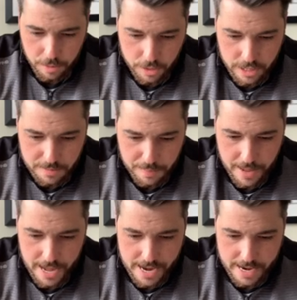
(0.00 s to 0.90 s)
to put this
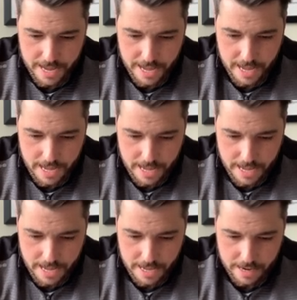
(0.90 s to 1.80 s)
pin
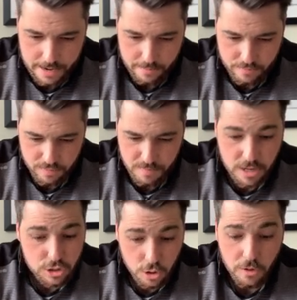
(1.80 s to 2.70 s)
in a
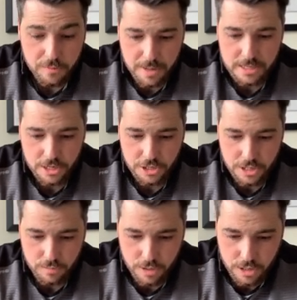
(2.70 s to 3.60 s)
tough
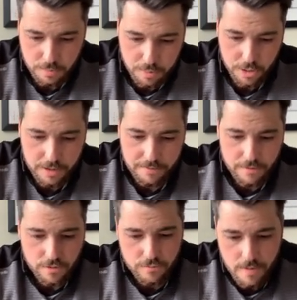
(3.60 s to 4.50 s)
position. We're going to put it
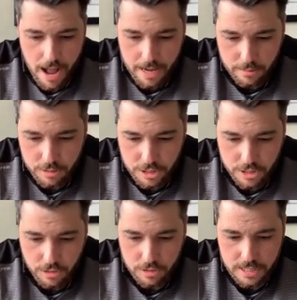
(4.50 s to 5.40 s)
front right, which is
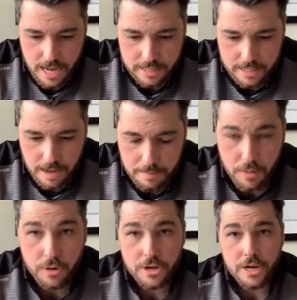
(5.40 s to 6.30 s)
cut tight to that
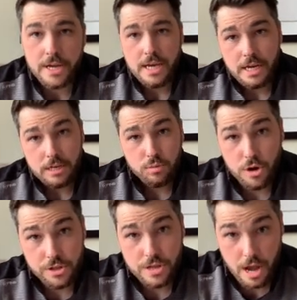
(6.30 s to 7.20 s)
bunker. It's
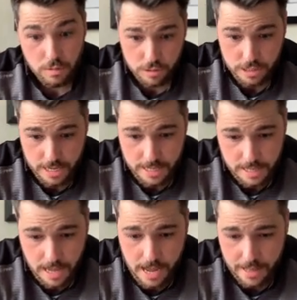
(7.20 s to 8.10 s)
worth noting
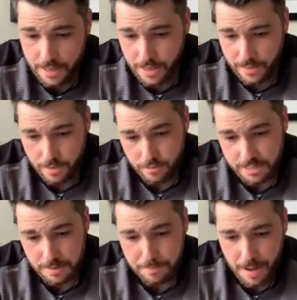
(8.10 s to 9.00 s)
that there
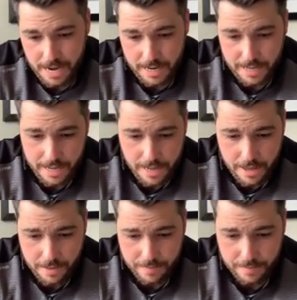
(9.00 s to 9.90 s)
is a bank
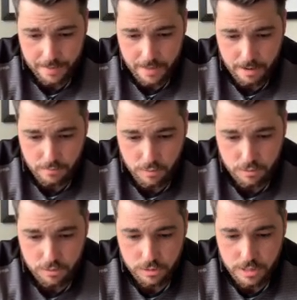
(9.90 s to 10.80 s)
here that
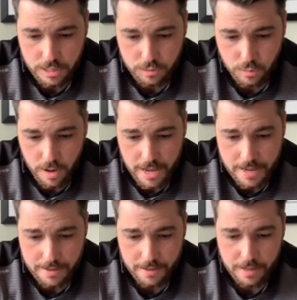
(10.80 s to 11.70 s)
runs this way,